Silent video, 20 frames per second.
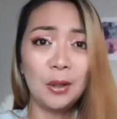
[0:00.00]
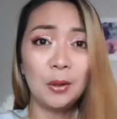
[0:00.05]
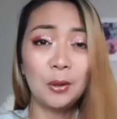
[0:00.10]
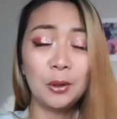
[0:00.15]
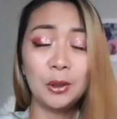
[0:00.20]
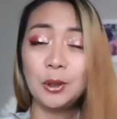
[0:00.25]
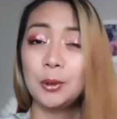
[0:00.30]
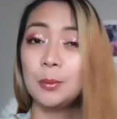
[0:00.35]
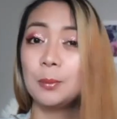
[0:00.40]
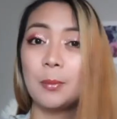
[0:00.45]

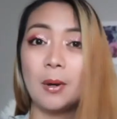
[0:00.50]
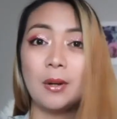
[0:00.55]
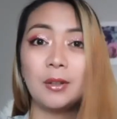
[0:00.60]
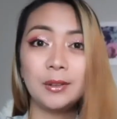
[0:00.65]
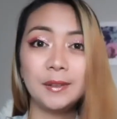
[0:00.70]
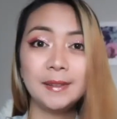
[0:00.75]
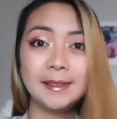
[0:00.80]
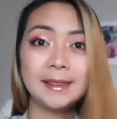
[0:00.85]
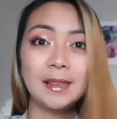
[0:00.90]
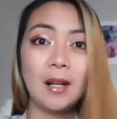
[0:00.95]

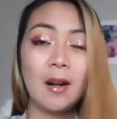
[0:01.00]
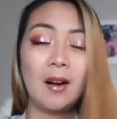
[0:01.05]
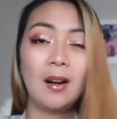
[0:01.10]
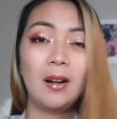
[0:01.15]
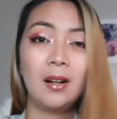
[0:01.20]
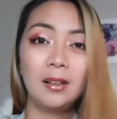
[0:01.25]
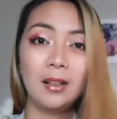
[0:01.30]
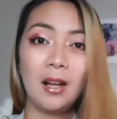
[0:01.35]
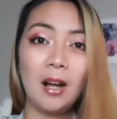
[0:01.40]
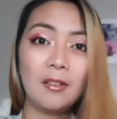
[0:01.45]
humongous
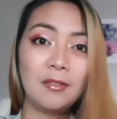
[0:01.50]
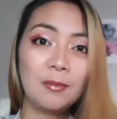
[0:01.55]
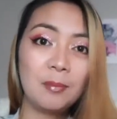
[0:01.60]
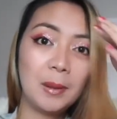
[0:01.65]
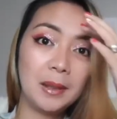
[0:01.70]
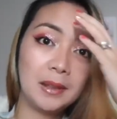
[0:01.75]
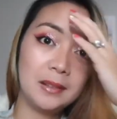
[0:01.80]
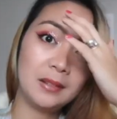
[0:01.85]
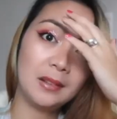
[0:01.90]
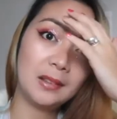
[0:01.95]
haul of
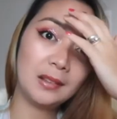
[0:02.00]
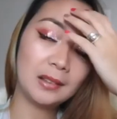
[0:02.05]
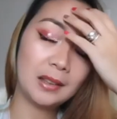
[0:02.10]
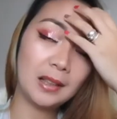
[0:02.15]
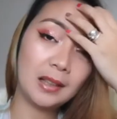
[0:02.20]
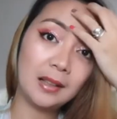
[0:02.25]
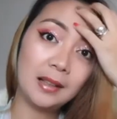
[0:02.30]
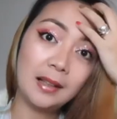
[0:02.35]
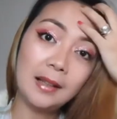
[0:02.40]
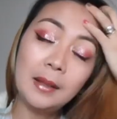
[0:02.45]

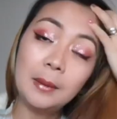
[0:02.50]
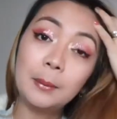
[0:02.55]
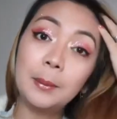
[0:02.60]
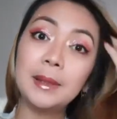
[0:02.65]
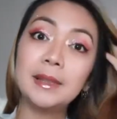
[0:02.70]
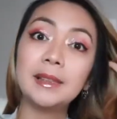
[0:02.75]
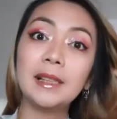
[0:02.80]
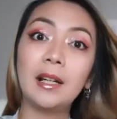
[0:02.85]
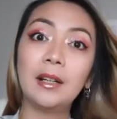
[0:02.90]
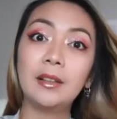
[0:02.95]
Pandora
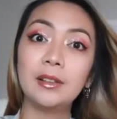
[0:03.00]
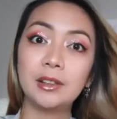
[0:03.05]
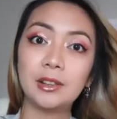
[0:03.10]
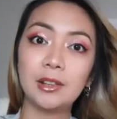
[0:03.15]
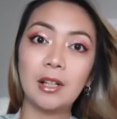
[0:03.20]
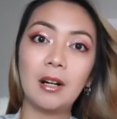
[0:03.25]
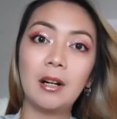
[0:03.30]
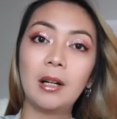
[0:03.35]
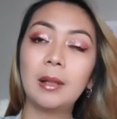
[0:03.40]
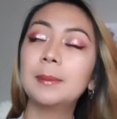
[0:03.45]
retired
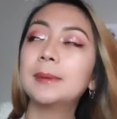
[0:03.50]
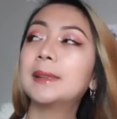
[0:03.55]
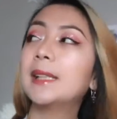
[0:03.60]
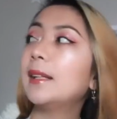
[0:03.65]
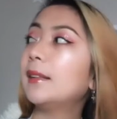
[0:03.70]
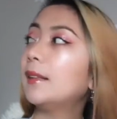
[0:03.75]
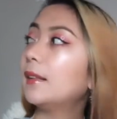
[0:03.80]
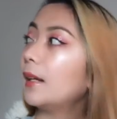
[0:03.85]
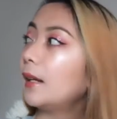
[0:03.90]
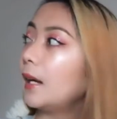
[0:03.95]
charms,
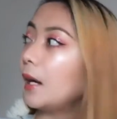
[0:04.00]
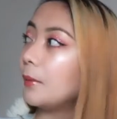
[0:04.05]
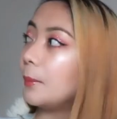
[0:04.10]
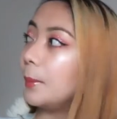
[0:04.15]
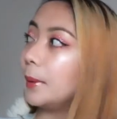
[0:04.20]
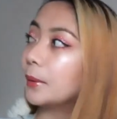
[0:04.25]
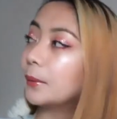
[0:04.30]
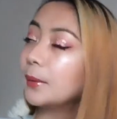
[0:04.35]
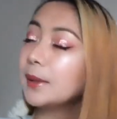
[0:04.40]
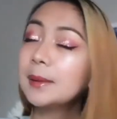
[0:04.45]
and then I have
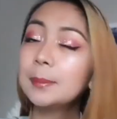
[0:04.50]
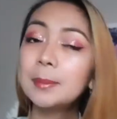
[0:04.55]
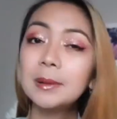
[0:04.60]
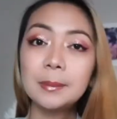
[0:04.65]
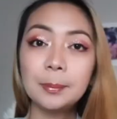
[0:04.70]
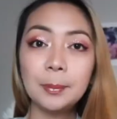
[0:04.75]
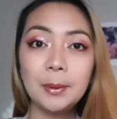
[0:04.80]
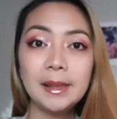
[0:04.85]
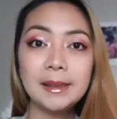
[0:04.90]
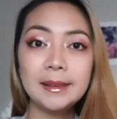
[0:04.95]
my Christmas
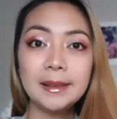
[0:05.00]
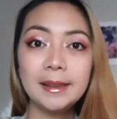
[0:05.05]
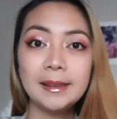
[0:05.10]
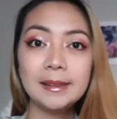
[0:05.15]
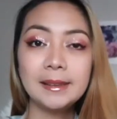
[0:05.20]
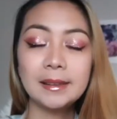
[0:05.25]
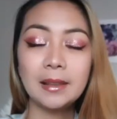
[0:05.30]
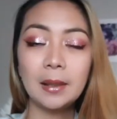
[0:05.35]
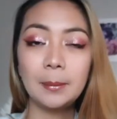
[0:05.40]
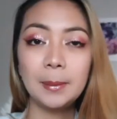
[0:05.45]

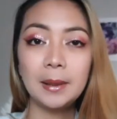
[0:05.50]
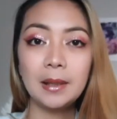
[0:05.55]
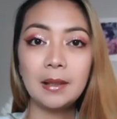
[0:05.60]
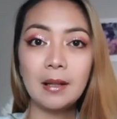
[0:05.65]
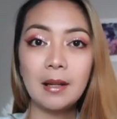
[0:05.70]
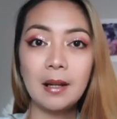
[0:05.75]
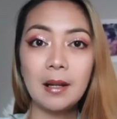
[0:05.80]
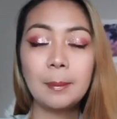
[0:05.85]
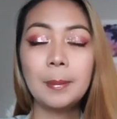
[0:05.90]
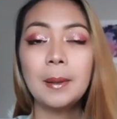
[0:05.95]
bracelets coming
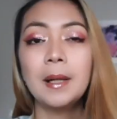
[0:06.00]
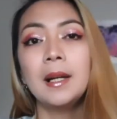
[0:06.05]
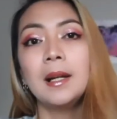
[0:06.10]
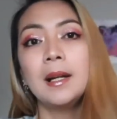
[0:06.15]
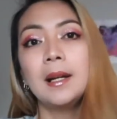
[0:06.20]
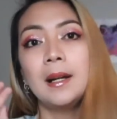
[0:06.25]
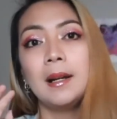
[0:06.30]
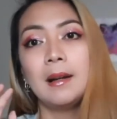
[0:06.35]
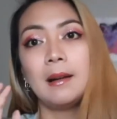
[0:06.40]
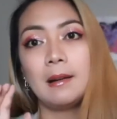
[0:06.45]
up.
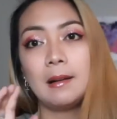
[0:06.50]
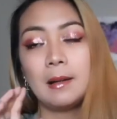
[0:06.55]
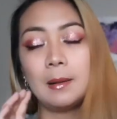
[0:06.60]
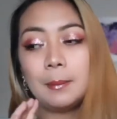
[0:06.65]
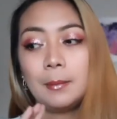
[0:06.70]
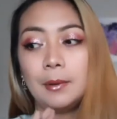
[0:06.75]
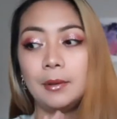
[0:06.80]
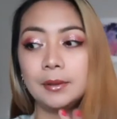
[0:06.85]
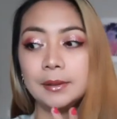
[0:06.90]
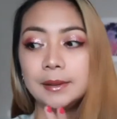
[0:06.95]

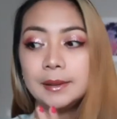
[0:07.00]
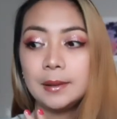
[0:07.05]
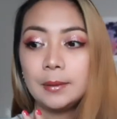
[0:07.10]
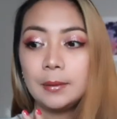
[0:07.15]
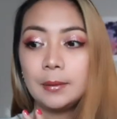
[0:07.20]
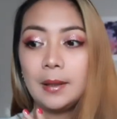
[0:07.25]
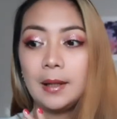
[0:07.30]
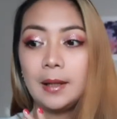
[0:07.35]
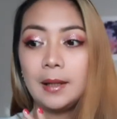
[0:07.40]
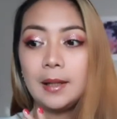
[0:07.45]

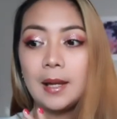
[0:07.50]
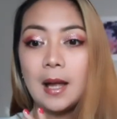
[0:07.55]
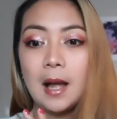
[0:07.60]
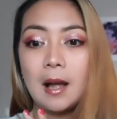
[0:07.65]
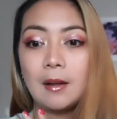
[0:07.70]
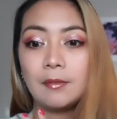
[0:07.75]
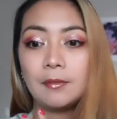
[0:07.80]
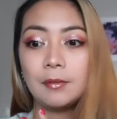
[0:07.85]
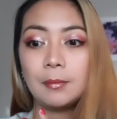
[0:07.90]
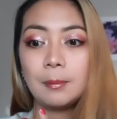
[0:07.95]
Also, I
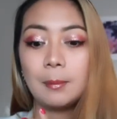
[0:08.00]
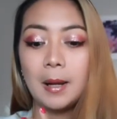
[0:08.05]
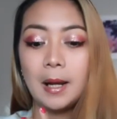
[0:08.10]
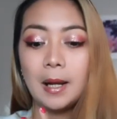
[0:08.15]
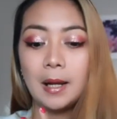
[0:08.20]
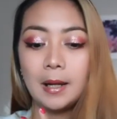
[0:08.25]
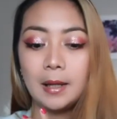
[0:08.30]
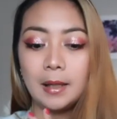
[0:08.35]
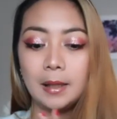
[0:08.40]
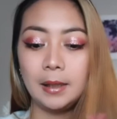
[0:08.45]
have
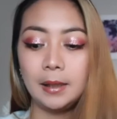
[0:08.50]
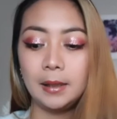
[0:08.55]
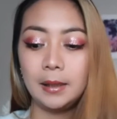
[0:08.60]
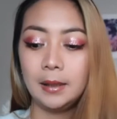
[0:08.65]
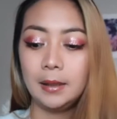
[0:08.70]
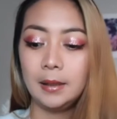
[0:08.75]
my